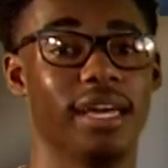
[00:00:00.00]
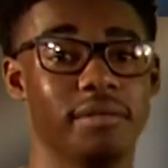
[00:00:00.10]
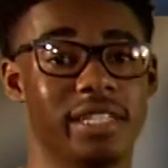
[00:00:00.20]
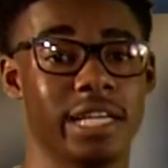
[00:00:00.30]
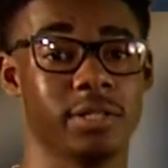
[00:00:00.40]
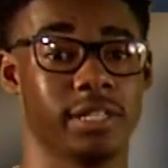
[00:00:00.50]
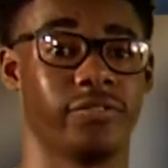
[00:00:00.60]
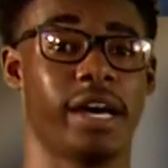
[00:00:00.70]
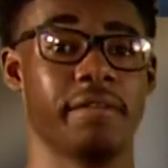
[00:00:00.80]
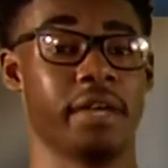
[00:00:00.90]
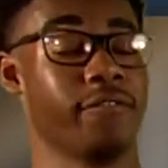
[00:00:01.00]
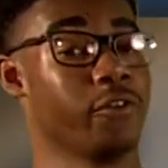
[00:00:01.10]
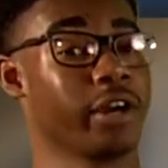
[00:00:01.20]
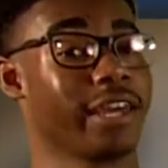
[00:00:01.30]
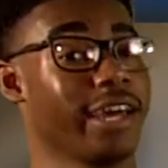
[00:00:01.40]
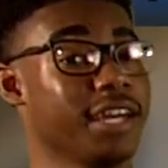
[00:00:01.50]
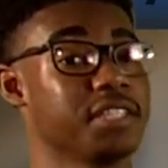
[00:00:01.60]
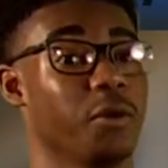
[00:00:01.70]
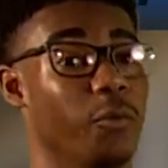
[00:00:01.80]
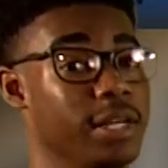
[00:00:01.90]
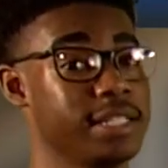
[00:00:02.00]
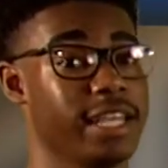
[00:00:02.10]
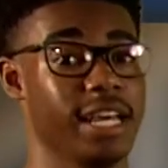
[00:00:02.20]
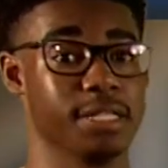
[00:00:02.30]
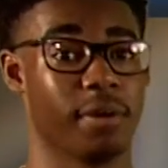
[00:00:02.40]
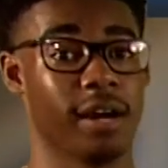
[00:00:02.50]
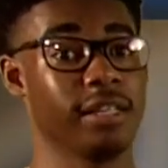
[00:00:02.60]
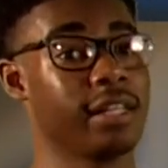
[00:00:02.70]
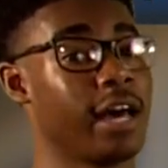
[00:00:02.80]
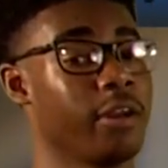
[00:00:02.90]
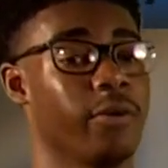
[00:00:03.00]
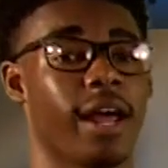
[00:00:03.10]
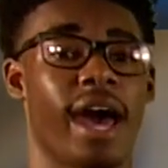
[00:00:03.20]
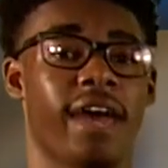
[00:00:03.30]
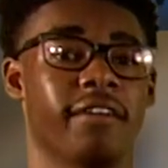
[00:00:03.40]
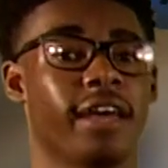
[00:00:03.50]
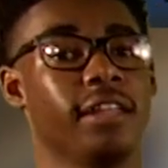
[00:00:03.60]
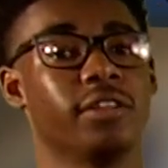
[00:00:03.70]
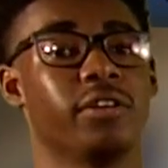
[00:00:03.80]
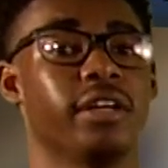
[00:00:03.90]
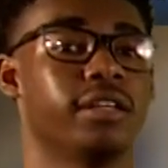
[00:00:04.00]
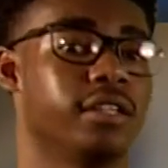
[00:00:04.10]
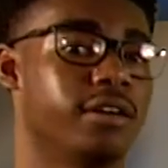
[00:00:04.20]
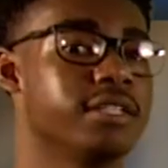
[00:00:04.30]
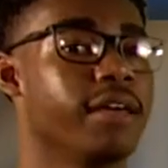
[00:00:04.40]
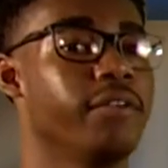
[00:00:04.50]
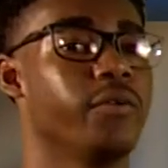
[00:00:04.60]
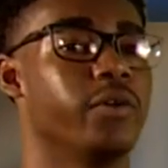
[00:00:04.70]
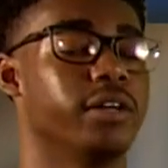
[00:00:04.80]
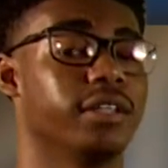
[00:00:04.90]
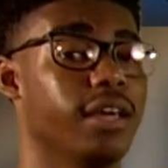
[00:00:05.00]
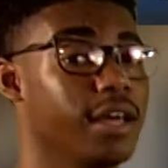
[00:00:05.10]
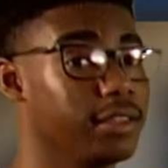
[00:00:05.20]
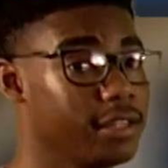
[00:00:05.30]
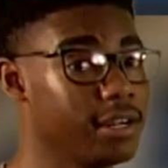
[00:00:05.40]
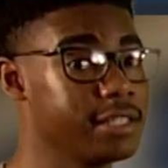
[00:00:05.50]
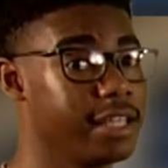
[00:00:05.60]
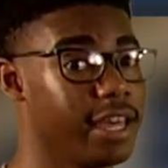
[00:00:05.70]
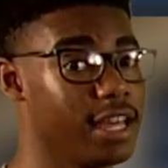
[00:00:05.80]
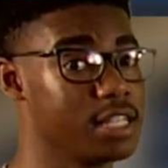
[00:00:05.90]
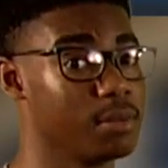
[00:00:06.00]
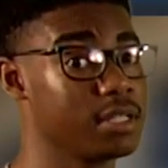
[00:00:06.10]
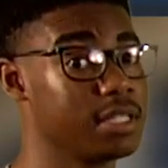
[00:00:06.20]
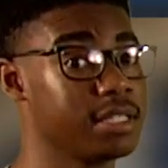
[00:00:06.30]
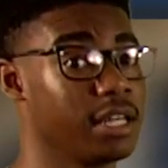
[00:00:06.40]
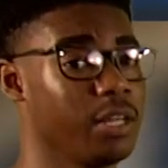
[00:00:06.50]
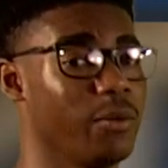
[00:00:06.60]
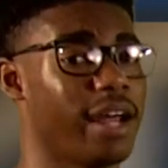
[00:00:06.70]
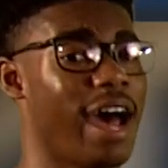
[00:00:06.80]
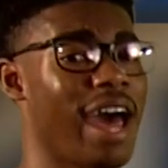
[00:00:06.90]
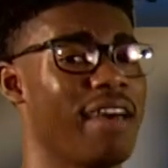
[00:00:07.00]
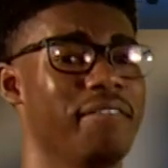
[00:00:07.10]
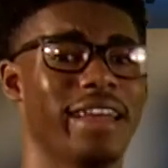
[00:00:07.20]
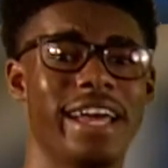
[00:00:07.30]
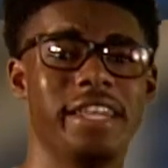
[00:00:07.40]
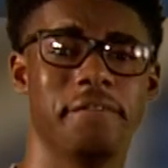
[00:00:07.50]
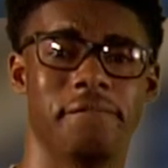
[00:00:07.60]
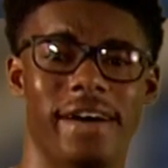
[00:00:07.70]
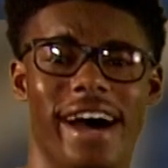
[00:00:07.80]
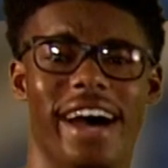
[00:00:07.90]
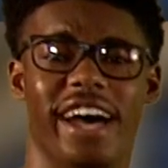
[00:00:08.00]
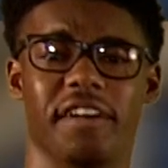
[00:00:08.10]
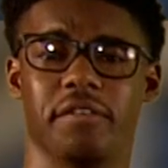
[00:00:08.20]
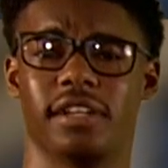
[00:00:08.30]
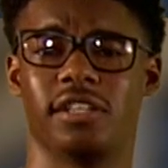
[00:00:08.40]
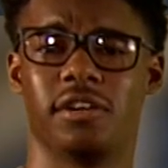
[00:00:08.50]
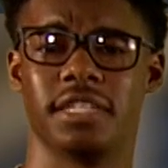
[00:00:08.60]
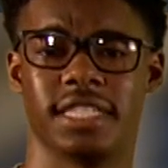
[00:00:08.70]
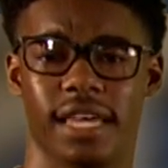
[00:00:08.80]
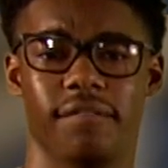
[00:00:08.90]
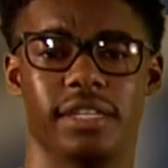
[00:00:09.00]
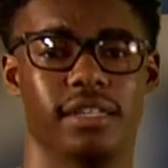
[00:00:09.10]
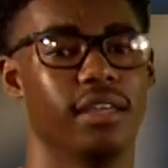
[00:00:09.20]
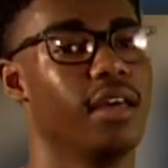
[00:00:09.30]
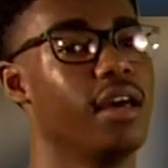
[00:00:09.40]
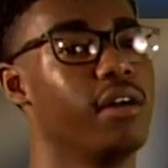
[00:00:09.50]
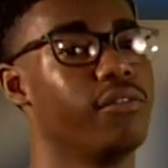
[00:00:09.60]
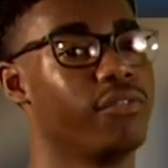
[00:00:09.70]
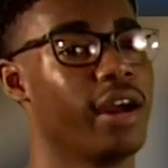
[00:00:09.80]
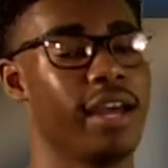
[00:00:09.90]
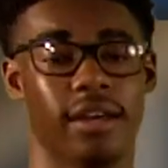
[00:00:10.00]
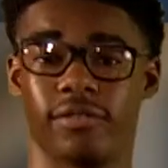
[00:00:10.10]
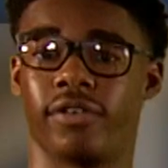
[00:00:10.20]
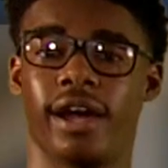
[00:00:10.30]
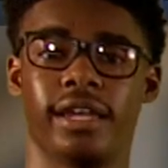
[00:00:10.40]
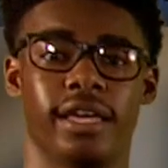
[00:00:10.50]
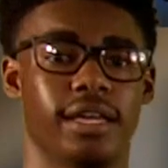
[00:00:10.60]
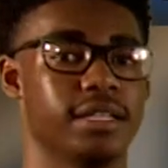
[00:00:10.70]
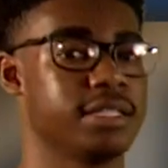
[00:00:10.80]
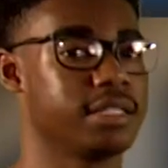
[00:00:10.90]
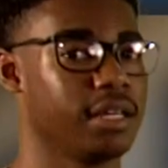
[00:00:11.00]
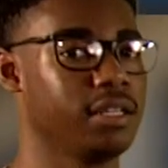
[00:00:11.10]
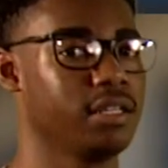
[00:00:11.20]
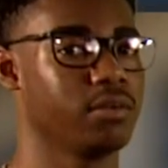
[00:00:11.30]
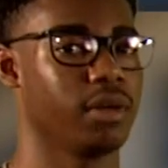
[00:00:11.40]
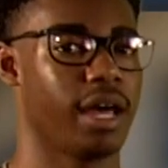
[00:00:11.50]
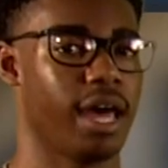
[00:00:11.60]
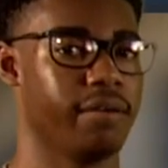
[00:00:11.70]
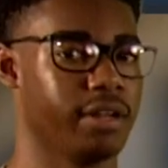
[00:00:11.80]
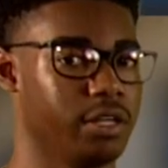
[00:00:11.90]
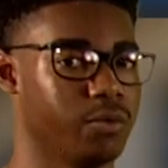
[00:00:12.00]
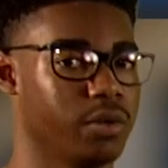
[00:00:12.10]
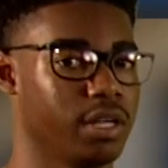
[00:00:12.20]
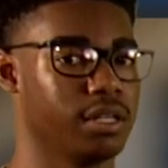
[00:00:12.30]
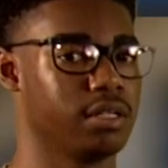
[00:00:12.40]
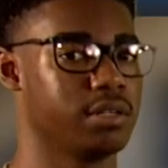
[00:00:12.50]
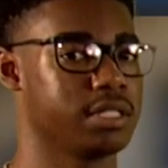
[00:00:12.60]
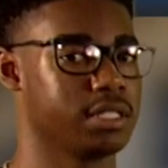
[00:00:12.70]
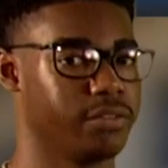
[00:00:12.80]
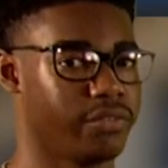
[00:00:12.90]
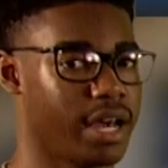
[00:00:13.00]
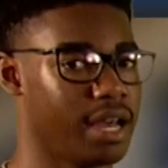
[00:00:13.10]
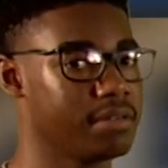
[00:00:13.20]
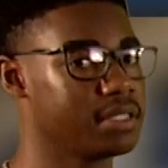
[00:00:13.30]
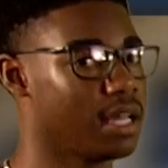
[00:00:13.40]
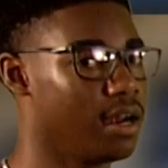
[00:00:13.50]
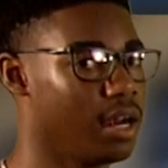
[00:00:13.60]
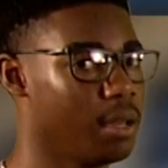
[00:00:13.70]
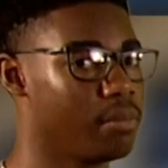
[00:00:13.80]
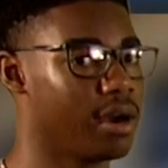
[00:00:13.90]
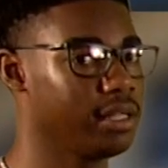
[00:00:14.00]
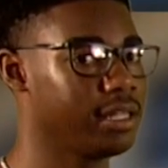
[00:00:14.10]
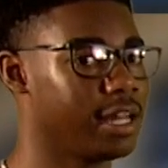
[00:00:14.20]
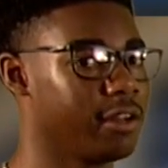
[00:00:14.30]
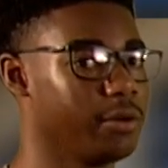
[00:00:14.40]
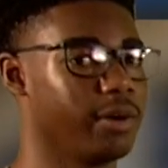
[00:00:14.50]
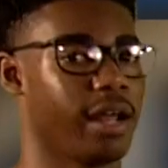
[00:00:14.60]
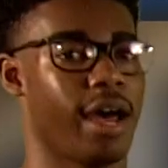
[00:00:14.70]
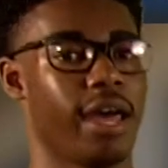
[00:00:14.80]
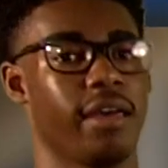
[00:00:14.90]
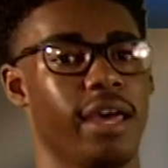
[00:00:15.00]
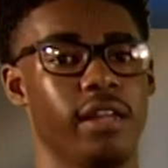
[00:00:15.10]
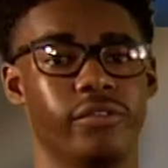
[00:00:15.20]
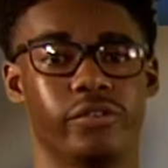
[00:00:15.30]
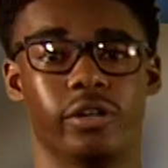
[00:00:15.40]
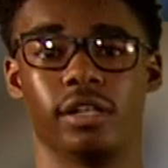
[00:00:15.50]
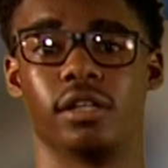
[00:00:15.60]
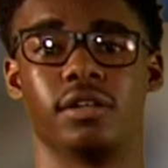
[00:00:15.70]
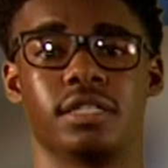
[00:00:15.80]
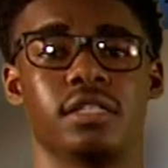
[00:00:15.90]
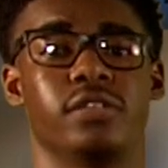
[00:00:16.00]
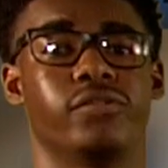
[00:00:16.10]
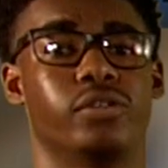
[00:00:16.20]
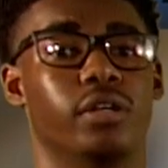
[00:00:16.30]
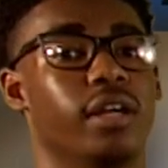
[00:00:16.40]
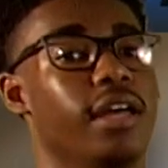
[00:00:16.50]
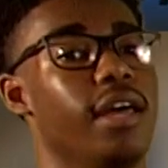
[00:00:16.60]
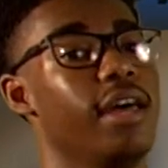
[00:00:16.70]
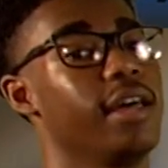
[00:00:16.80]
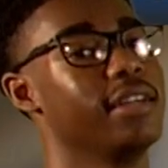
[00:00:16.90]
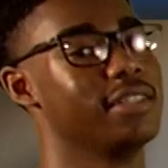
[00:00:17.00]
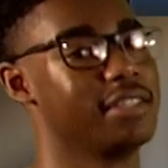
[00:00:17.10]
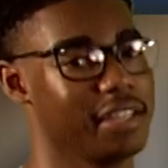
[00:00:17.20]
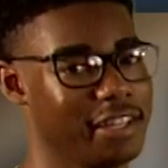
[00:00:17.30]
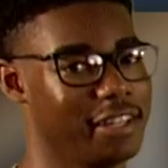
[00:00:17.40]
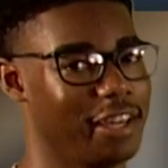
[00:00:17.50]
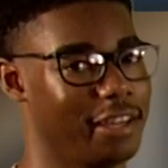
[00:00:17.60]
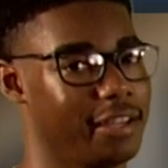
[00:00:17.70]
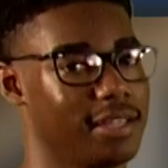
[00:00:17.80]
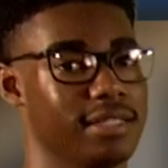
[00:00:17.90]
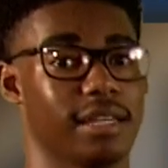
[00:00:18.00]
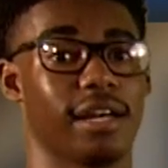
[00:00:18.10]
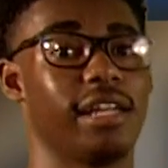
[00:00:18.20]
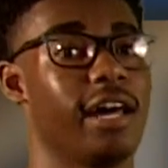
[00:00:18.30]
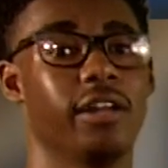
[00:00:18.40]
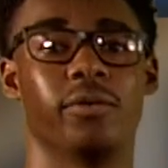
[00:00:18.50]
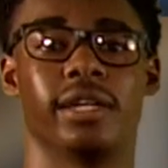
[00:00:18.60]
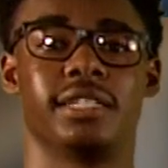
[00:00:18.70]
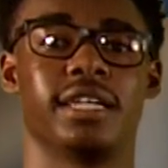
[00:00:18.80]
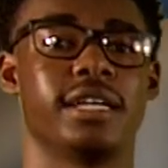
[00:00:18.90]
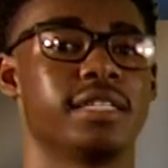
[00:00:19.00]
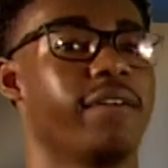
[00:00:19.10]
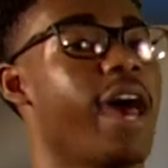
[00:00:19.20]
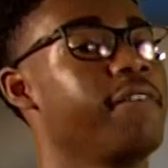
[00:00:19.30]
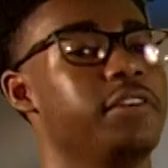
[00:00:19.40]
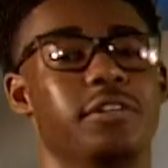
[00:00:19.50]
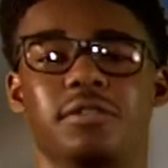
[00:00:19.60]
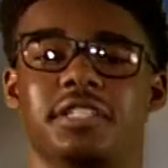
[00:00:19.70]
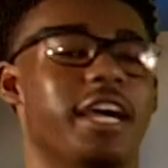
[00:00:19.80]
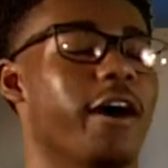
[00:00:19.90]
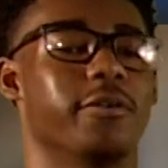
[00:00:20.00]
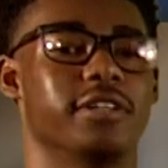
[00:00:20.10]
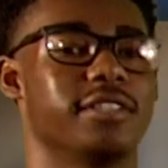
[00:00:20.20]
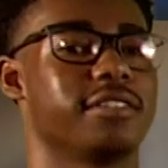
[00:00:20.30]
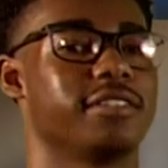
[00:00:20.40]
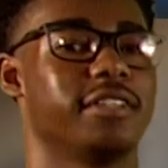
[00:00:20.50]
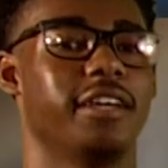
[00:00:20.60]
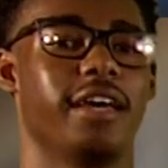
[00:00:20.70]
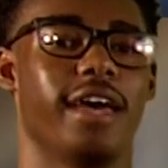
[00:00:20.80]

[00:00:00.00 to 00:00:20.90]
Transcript: Hey, I'm Chase with your five-day forecast. Wednesday is partly cloudy with a high of 93 and a low of 71. Thursday is mostly sunny with a high of 95 and a low of 70. Friday is sunny with a high of 91 and a low of 65. Saturday, partly cloudy with a high of 84 and a low of 64. And Sunday, it's a cloudy with a chance of afternoon showers.